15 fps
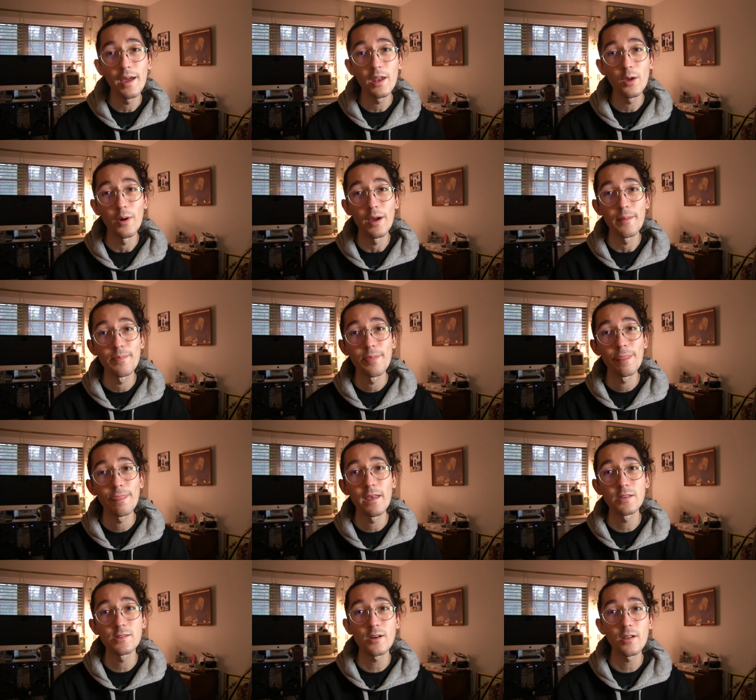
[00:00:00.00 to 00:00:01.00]
Anyway,
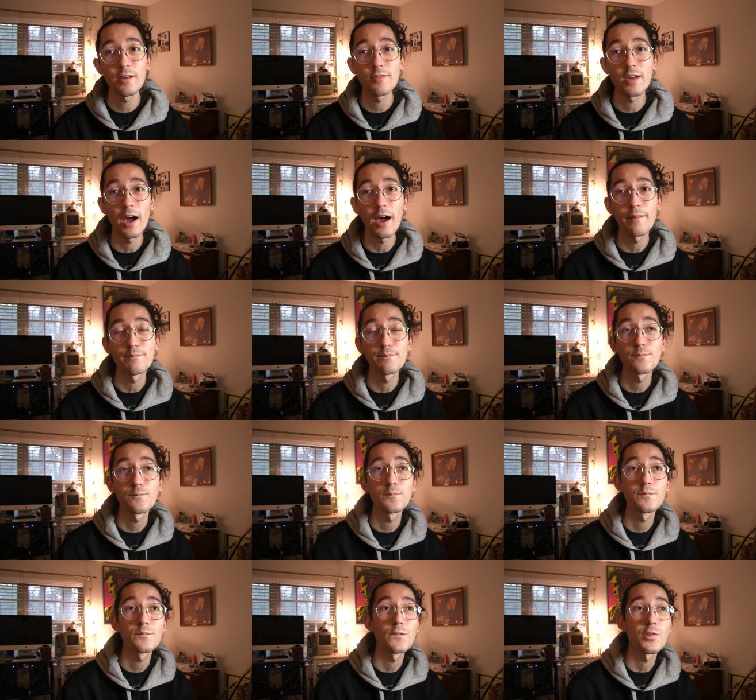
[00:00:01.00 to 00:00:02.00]
that's all I've got
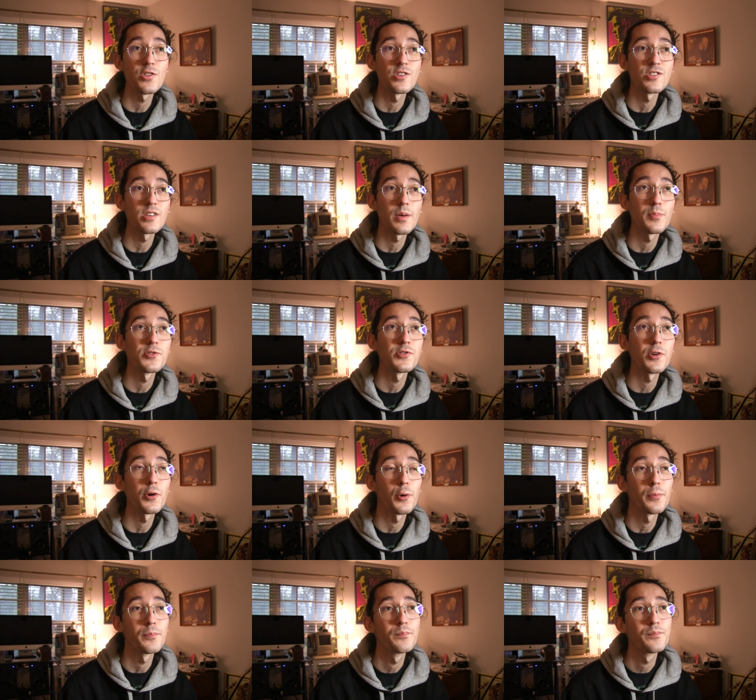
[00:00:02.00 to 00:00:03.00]
for this
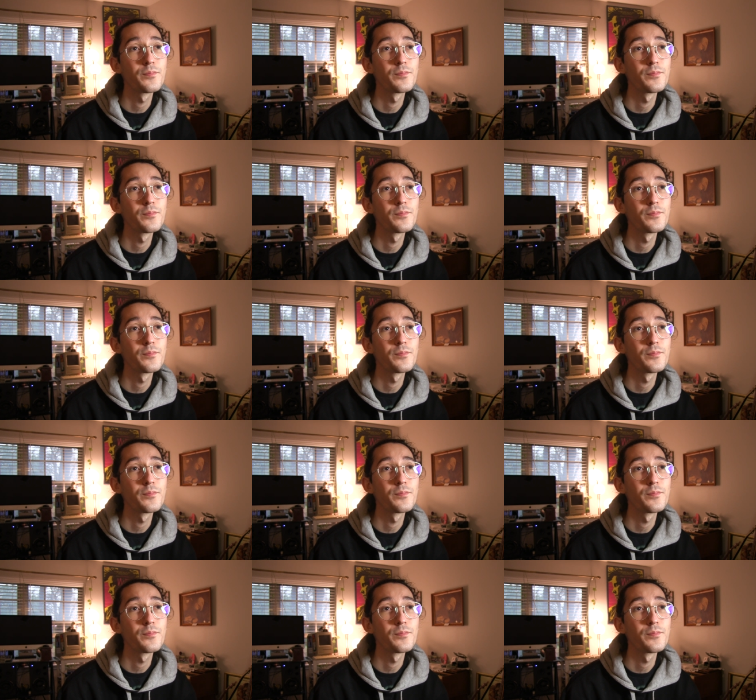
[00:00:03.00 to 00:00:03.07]
episode.